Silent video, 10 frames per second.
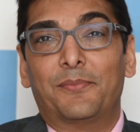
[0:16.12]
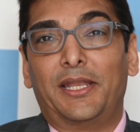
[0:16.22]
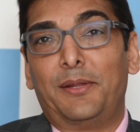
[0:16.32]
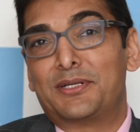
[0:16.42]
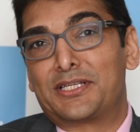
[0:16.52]

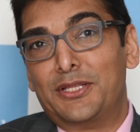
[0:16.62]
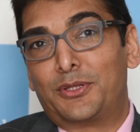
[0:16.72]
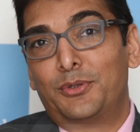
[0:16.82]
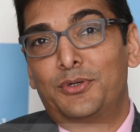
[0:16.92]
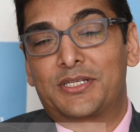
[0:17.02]
My name is
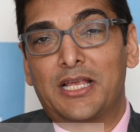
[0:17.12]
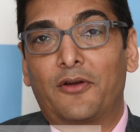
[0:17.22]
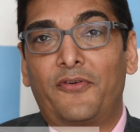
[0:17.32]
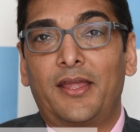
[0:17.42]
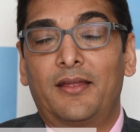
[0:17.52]
Kintur
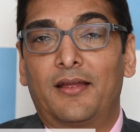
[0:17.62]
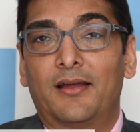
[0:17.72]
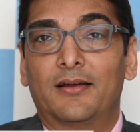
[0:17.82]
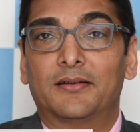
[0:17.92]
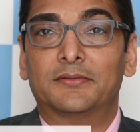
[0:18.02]
Sanghvi.
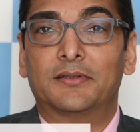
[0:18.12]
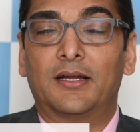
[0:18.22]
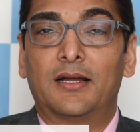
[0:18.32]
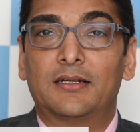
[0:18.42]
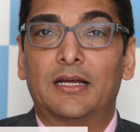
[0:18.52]

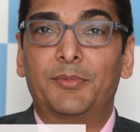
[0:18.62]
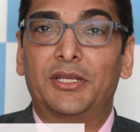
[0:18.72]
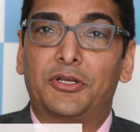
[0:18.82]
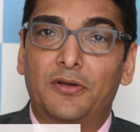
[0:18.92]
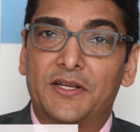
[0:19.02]
I'm
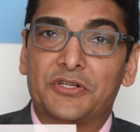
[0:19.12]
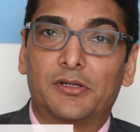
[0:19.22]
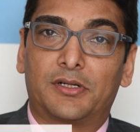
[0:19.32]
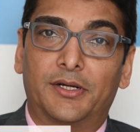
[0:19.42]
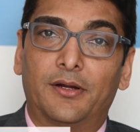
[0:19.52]
an
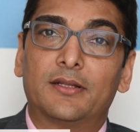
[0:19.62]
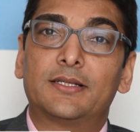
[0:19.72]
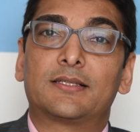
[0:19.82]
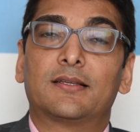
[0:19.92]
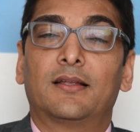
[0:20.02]
interventional
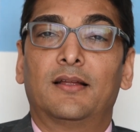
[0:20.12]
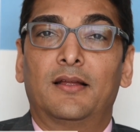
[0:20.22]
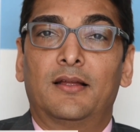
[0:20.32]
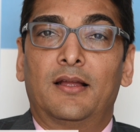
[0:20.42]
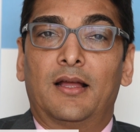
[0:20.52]
cardiologist.
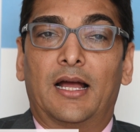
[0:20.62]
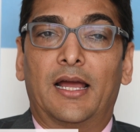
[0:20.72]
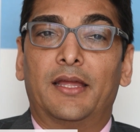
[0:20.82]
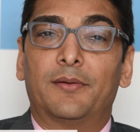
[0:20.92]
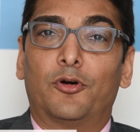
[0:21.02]

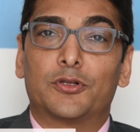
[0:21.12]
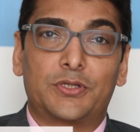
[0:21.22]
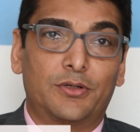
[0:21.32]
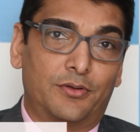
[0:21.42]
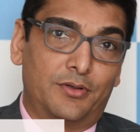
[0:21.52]
I am
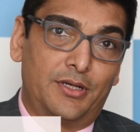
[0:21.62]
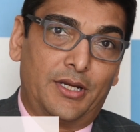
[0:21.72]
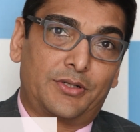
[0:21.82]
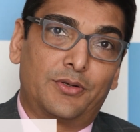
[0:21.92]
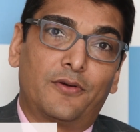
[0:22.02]
also
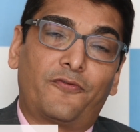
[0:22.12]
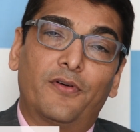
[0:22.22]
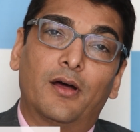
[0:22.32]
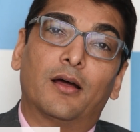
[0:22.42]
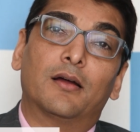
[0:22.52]
director
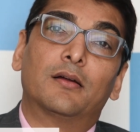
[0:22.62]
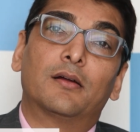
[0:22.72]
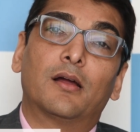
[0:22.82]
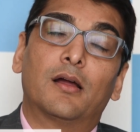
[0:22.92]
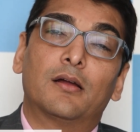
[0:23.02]
of
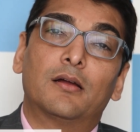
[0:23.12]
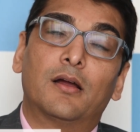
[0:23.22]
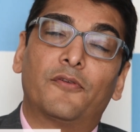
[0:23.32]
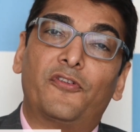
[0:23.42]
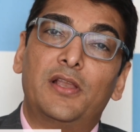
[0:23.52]

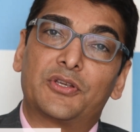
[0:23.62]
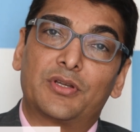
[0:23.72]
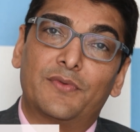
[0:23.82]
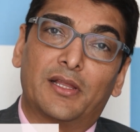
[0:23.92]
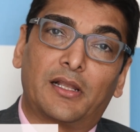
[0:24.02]

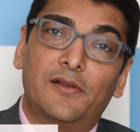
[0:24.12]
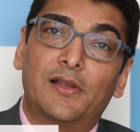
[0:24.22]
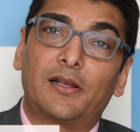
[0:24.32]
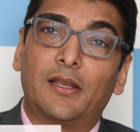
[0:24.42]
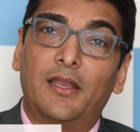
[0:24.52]
affiliation with the
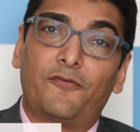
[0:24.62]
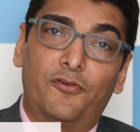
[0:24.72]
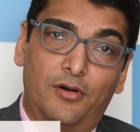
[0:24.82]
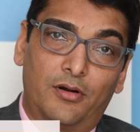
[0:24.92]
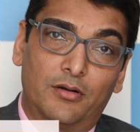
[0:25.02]
Cleveland Clinic
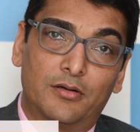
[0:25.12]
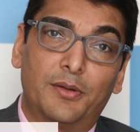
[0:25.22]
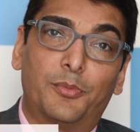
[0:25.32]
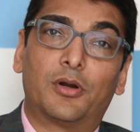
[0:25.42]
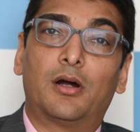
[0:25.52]
for
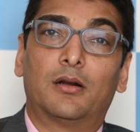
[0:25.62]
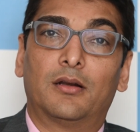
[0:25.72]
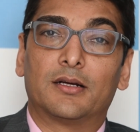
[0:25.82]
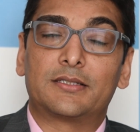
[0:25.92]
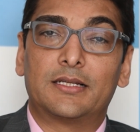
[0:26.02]
Deborah Heart
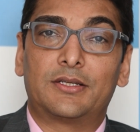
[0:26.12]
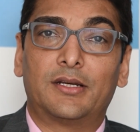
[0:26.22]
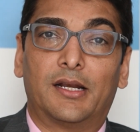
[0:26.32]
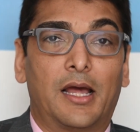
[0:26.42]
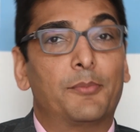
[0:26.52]
and Lung
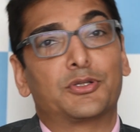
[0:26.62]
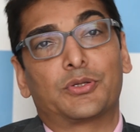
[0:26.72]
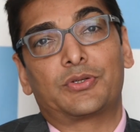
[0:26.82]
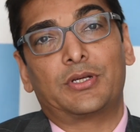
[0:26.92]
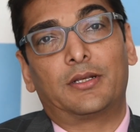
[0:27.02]
Center, and I'm
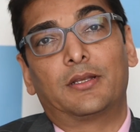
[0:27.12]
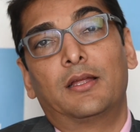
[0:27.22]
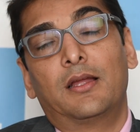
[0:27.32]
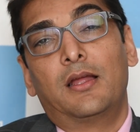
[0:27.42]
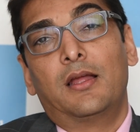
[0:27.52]
associate
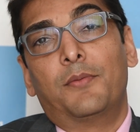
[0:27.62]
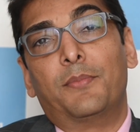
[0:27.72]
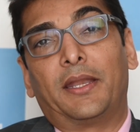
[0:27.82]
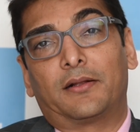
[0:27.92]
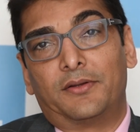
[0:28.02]

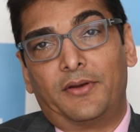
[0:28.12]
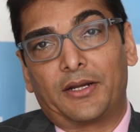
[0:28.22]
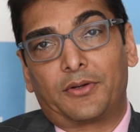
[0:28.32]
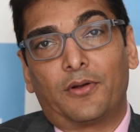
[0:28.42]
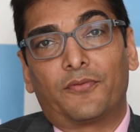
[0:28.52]
medical
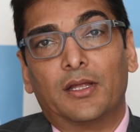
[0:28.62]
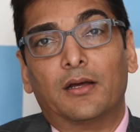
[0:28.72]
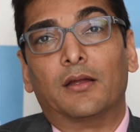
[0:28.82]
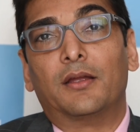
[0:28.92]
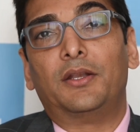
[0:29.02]
director of
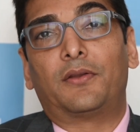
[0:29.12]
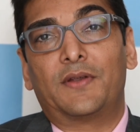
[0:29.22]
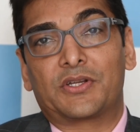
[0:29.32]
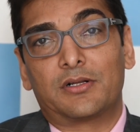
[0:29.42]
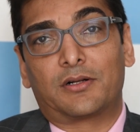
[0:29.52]
the
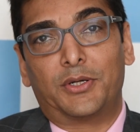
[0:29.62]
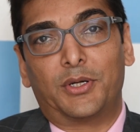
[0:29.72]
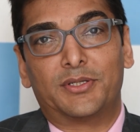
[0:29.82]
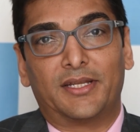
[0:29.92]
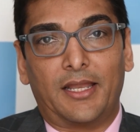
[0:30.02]
interventional
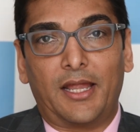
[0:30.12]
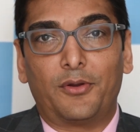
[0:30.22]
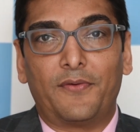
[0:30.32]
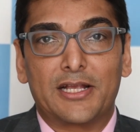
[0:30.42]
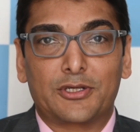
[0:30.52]
cardiology and
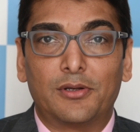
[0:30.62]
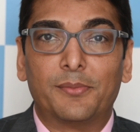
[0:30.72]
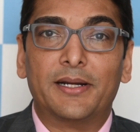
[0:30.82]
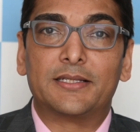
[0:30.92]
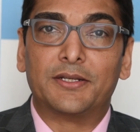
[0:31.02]
endovascular
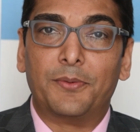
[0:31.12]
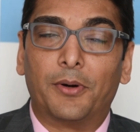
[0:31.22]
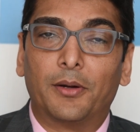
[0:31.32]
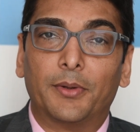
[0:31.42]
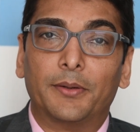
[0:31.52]
medicine
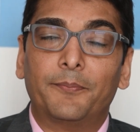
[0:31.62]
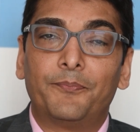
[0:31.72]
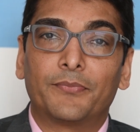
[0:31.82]
department.